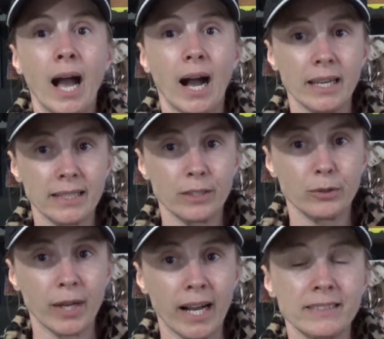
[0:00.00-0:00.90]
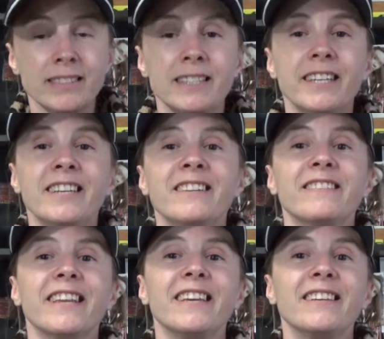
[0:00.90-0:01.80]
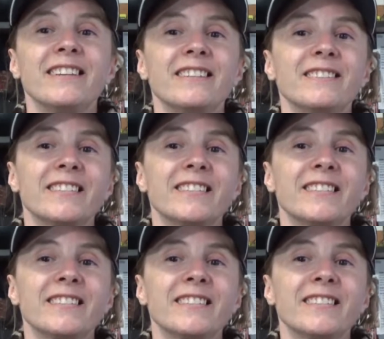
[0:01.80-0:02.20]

I kid you not. They